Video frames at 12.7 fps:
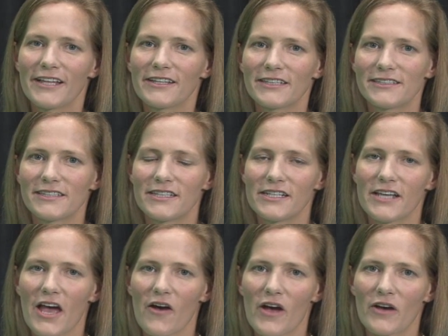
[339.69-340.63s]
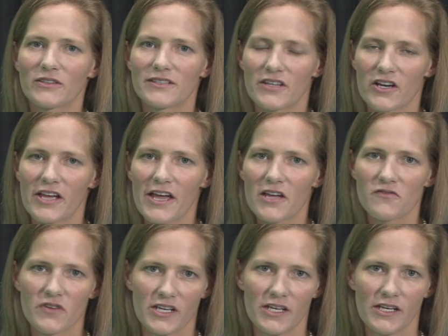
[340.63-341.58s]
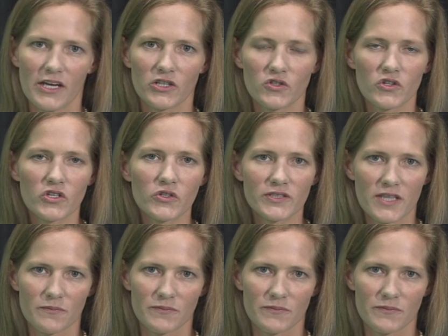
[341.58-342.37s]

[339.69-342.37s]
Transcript: Let's see now how Sergey and Vicky introduce